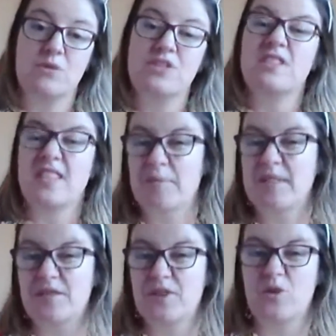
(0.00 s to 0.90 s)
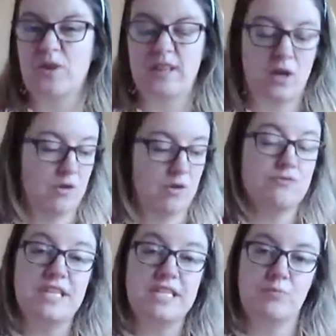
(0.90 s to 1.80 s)
Which is, can be difficult in the car, it's
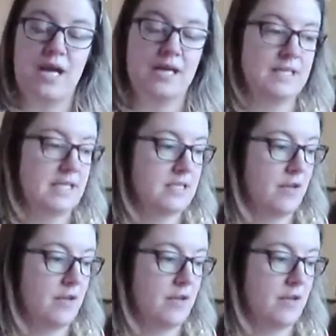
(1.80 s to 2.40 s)
reading practice.